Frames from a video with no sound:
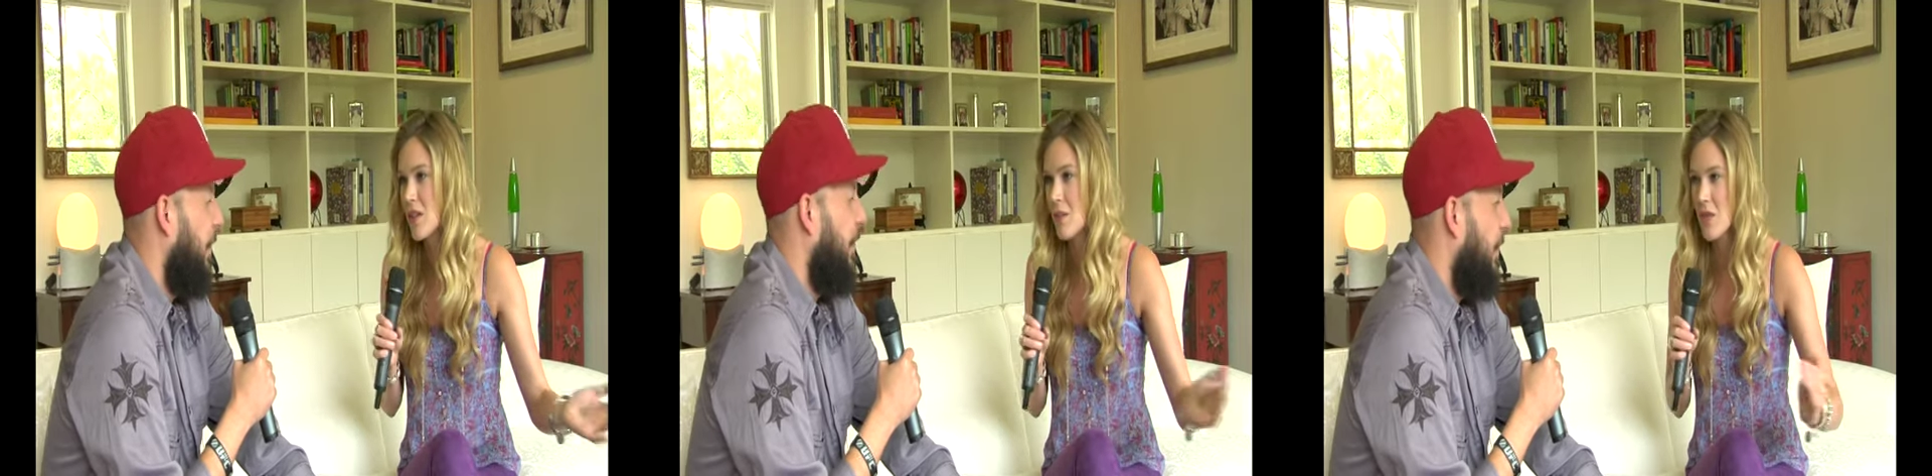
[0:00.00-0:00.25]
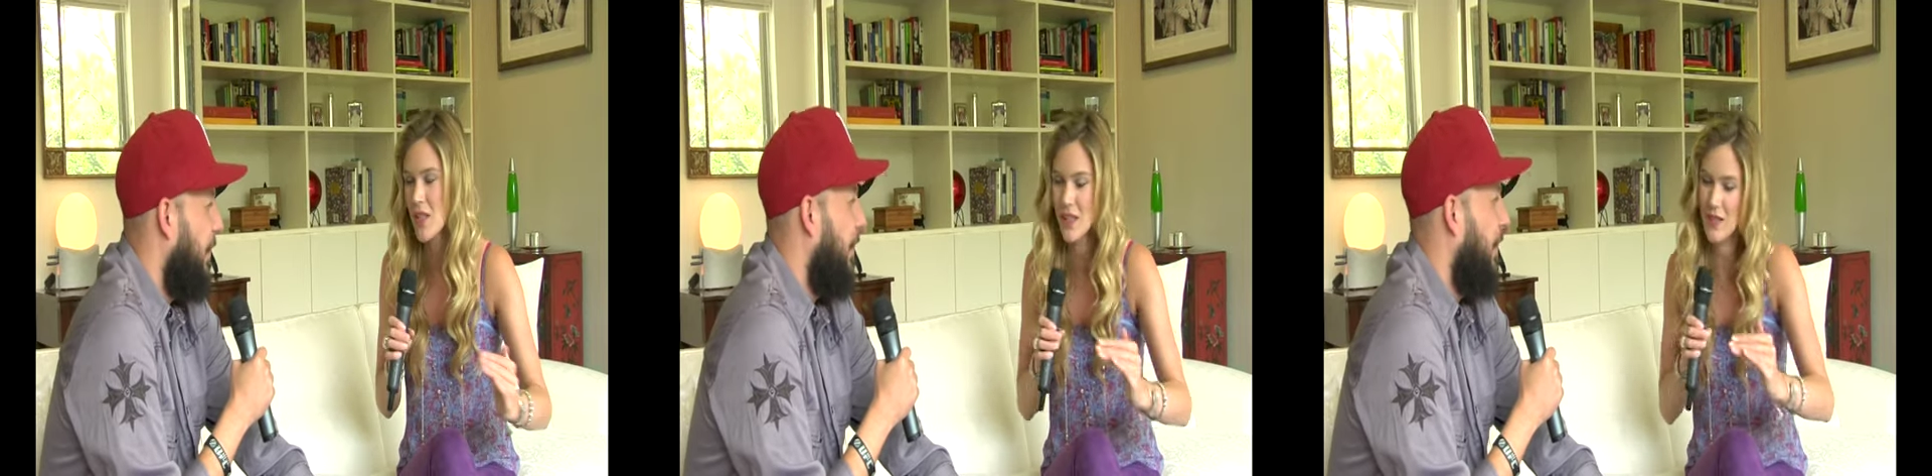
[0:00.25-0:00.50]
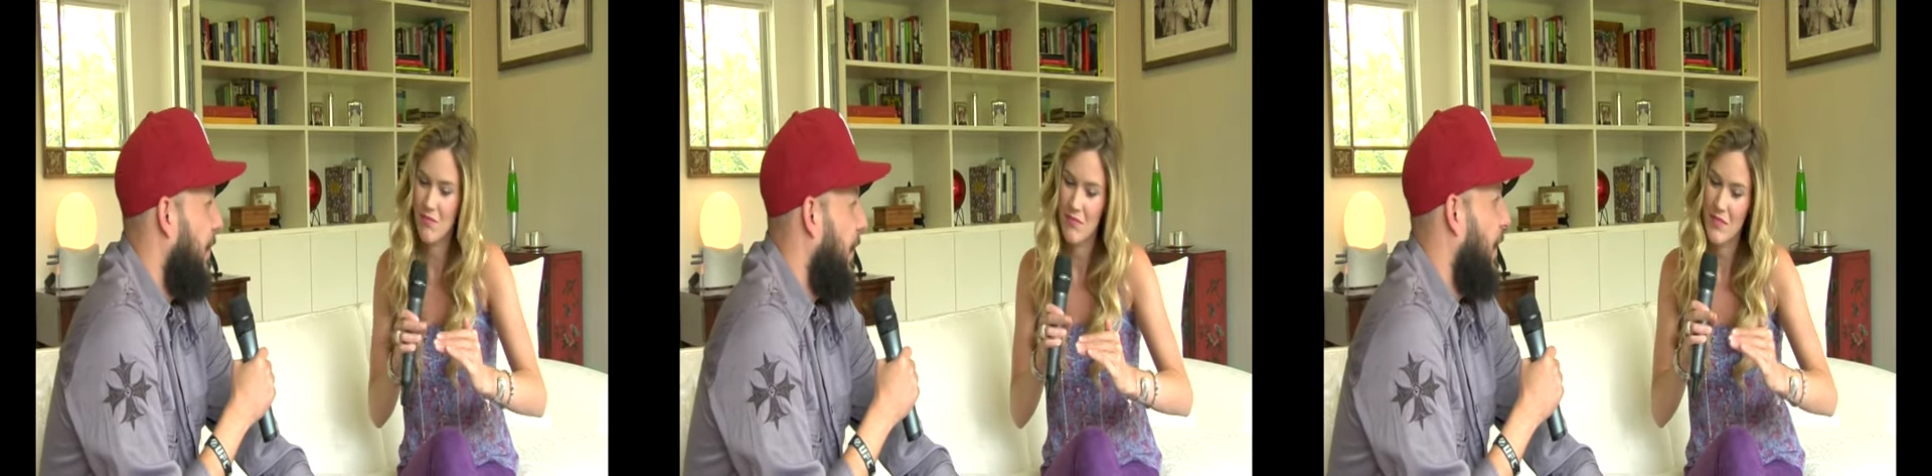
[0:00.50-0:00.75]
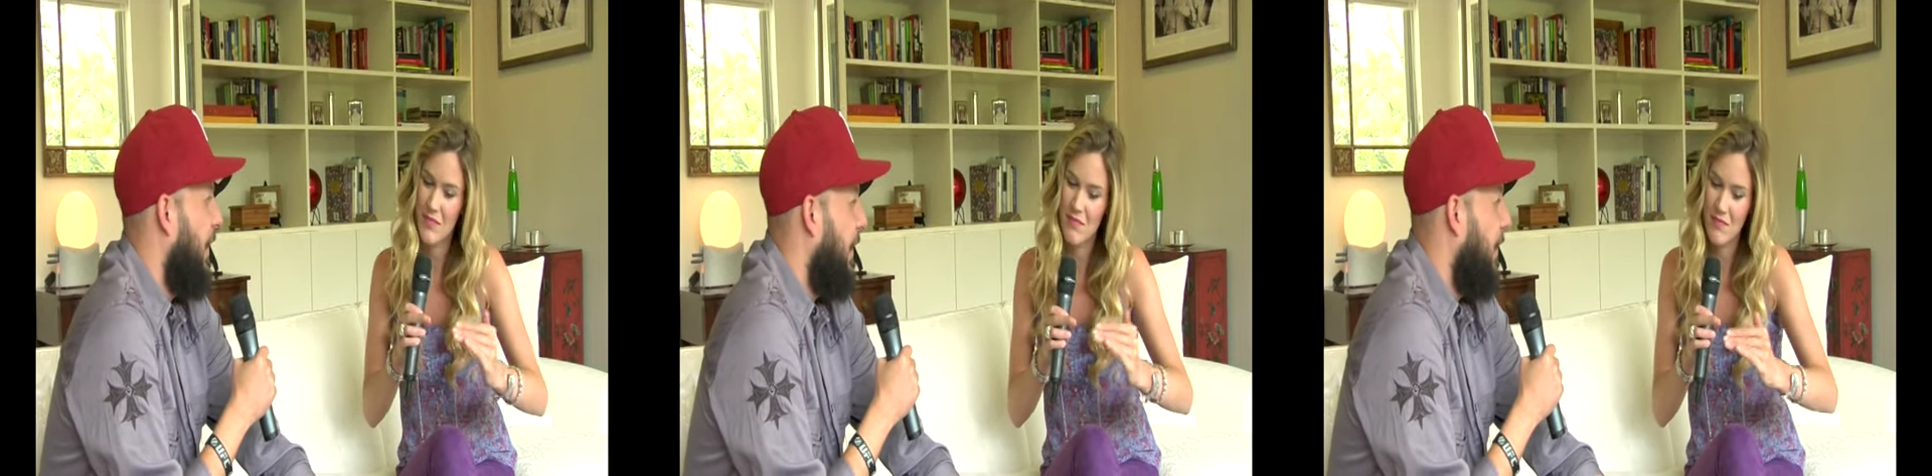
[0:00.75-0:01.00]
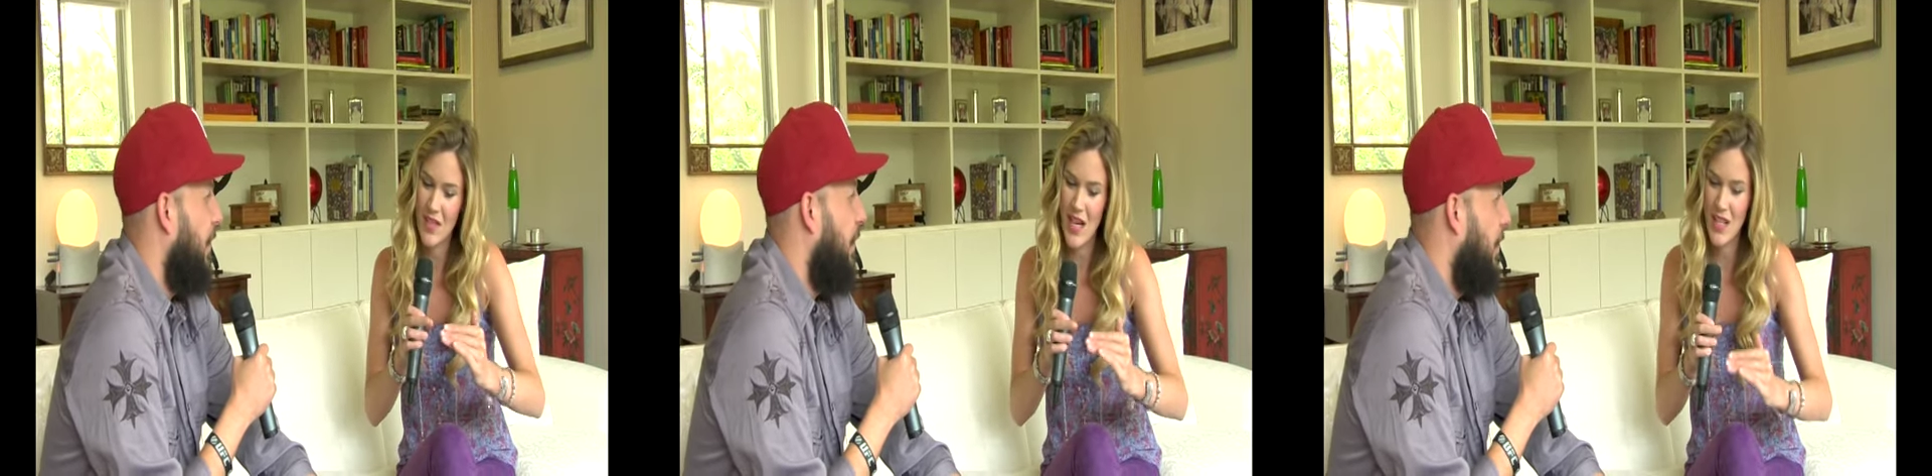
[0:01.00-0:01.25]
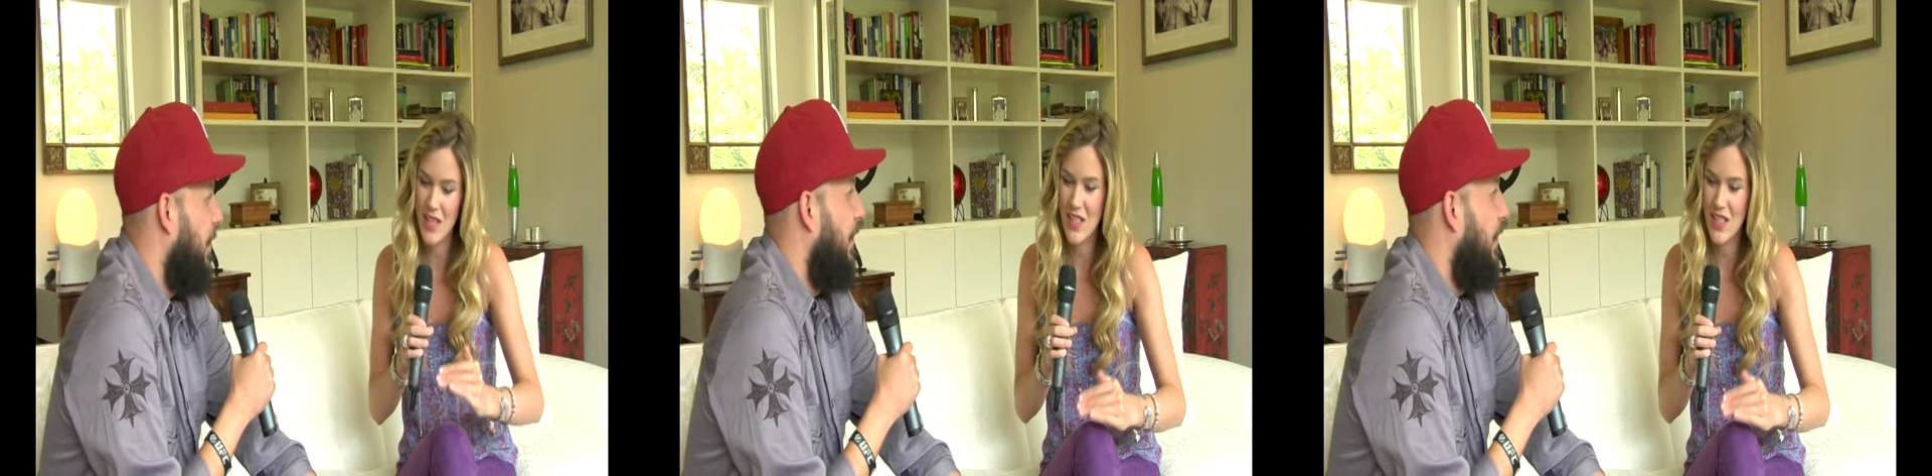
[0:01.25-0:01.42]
I'm just kind of